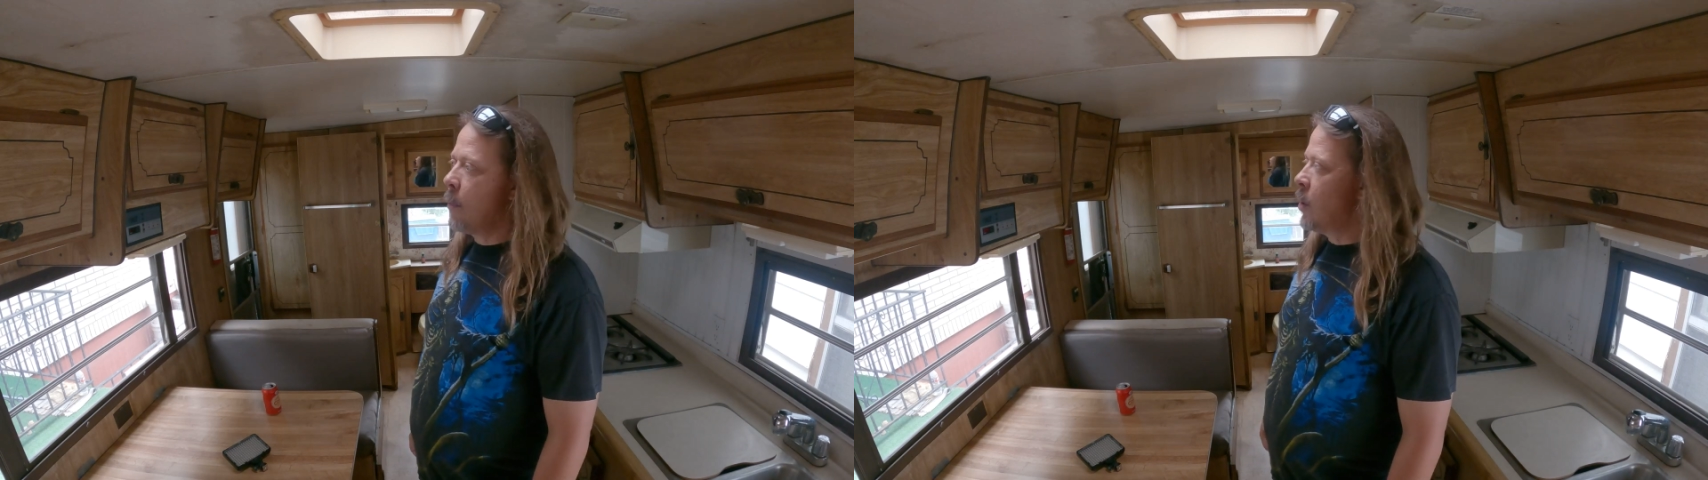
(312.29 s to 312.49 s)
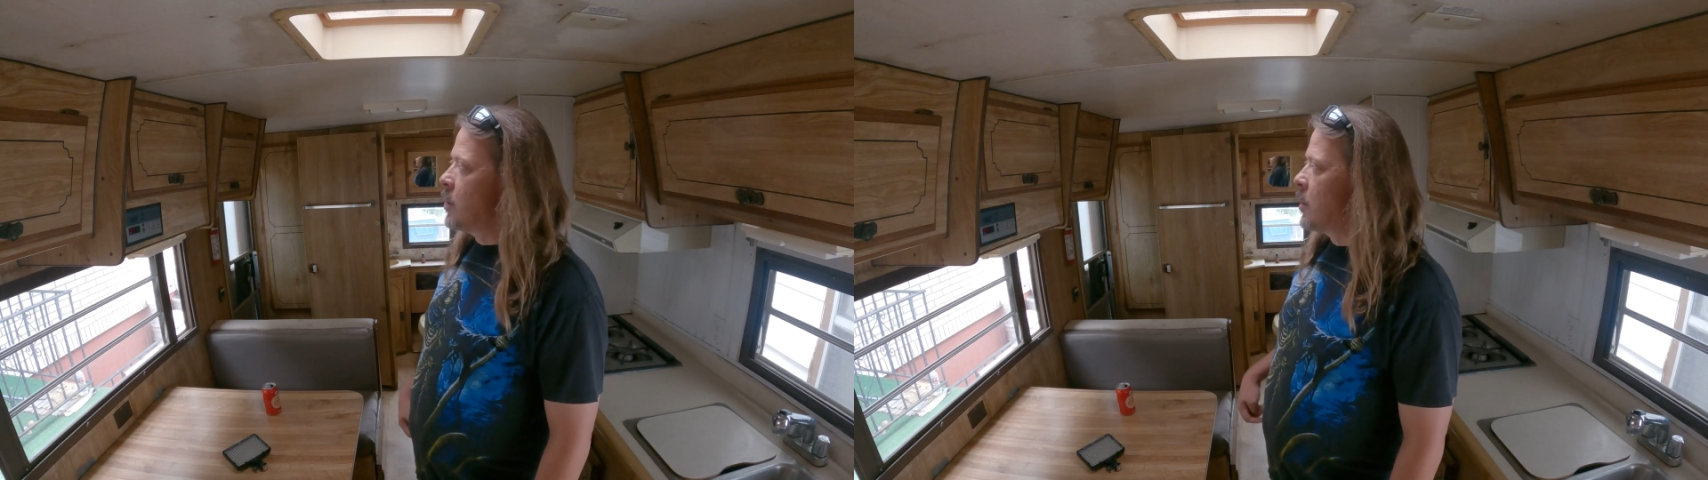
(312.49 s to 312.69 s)

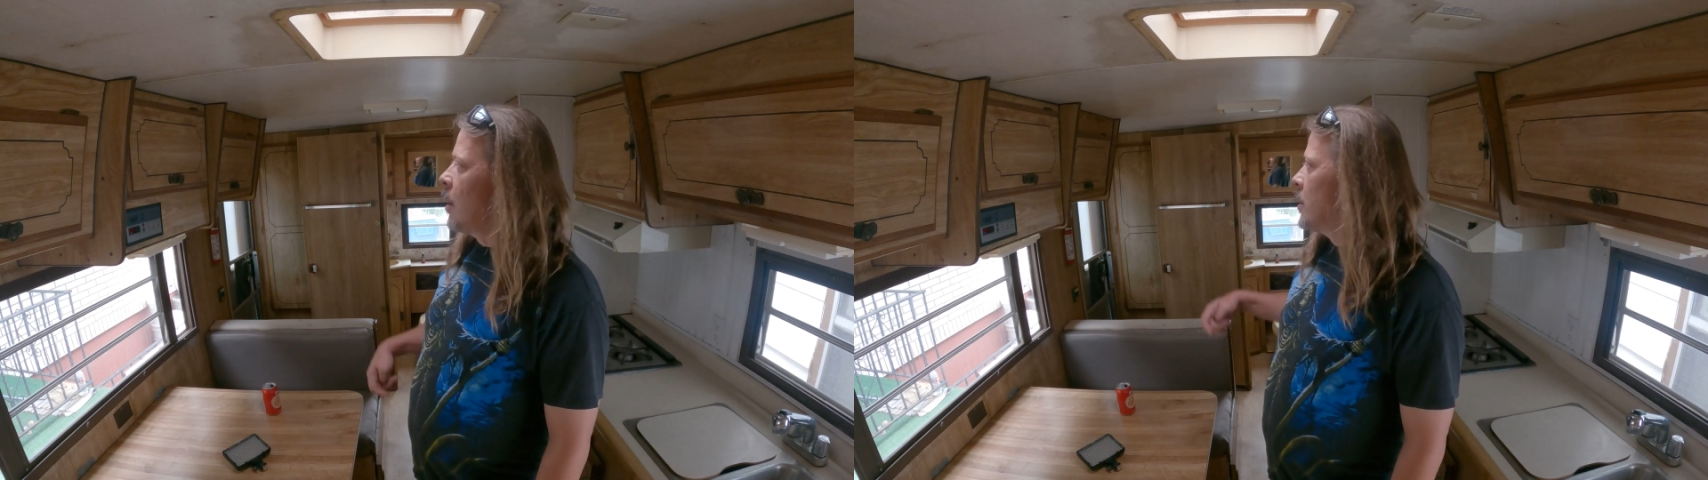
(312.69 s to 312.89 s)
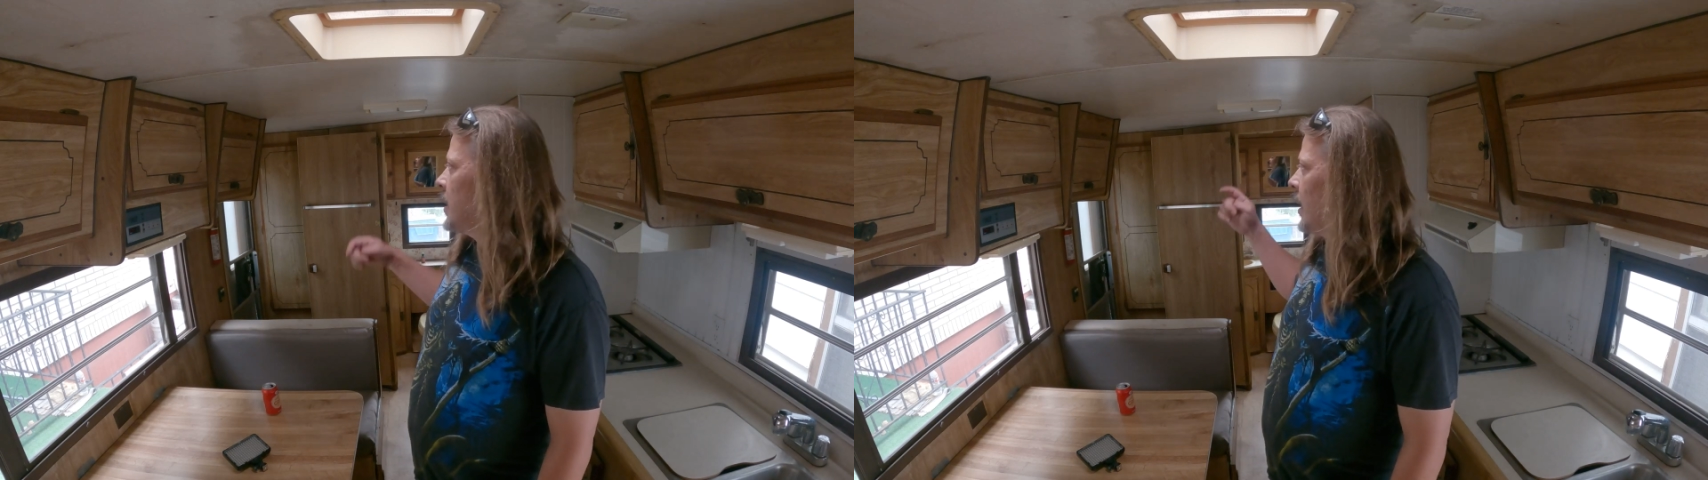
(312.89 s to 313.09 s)
going to
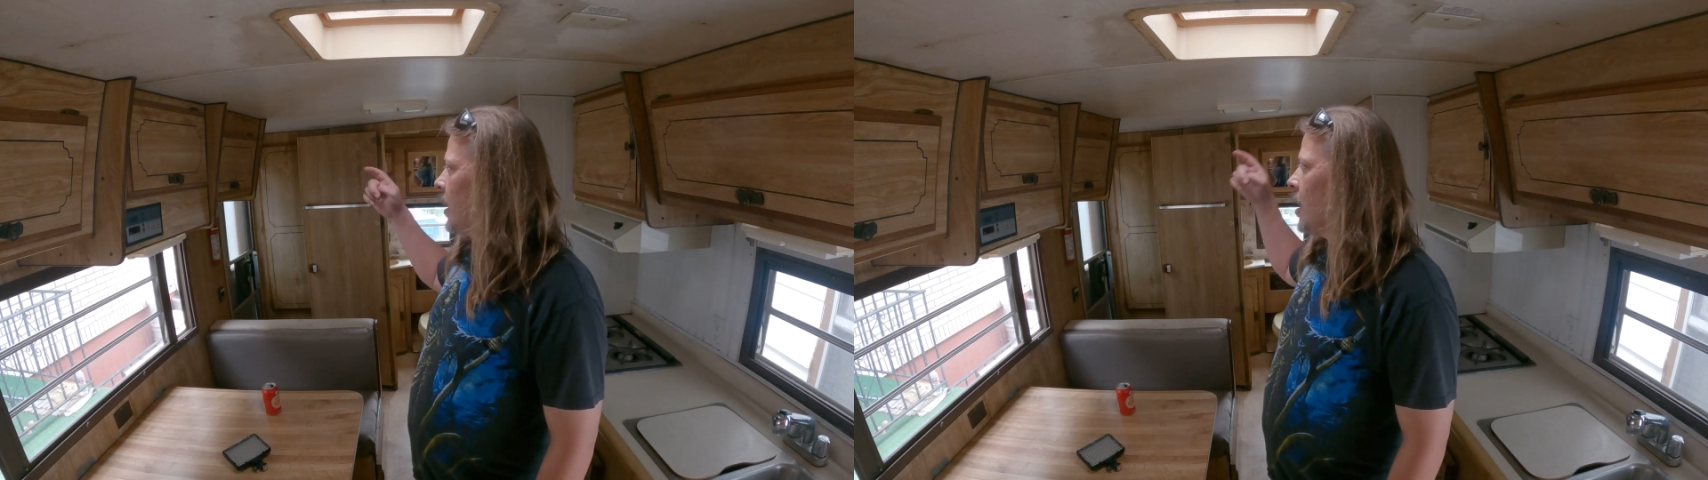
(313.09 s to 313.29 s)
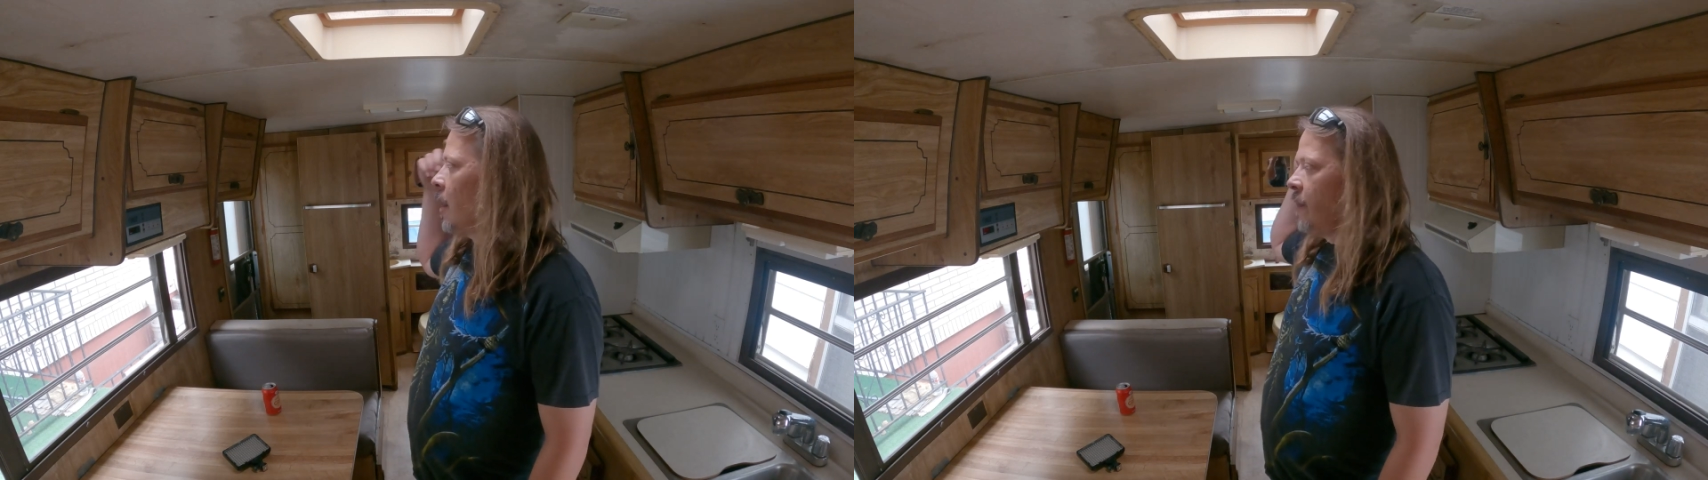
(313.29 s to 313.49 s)
start
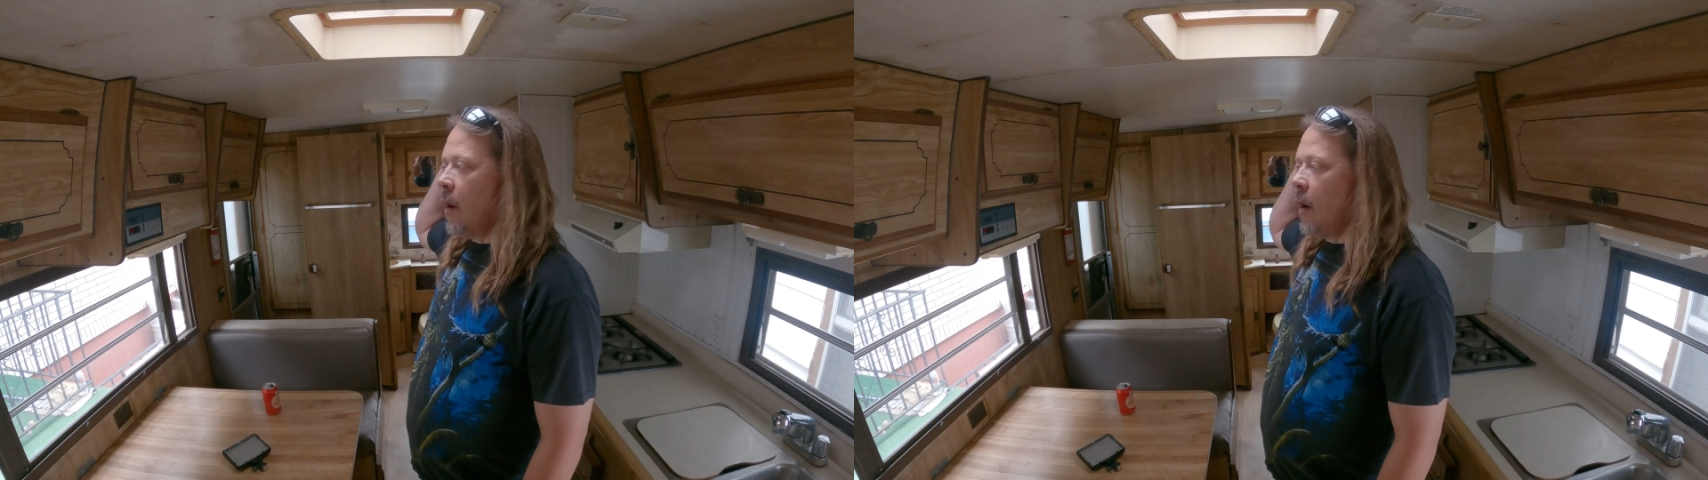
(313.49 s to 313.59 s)
taking off